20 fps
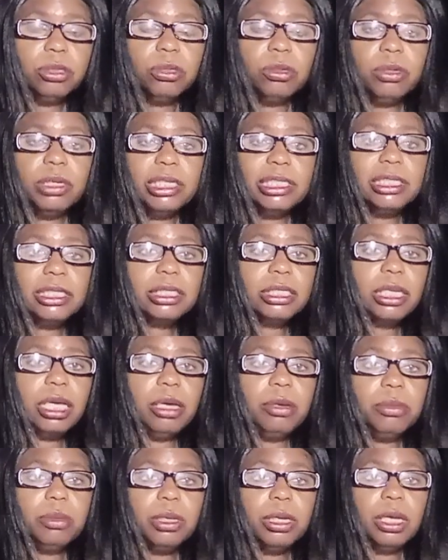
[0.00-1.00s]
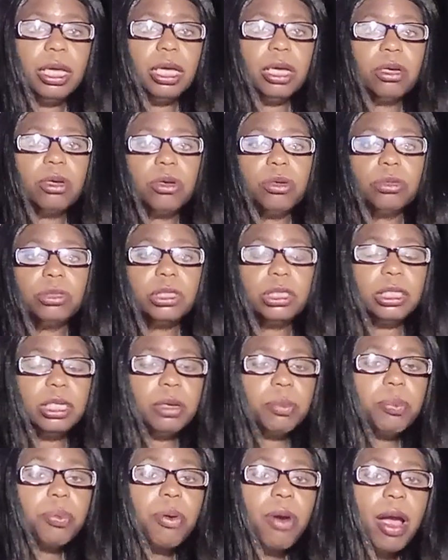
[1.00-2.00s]
Escape and go to their
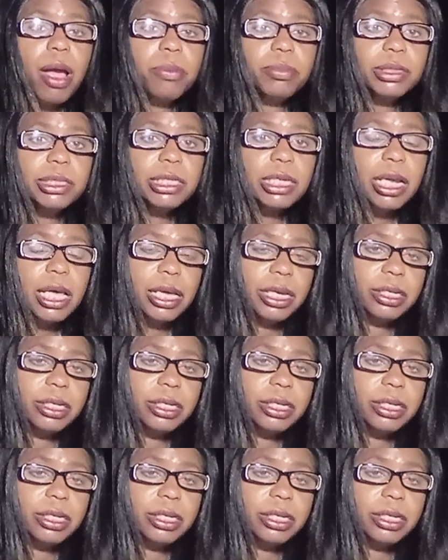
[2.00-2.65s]
promised land.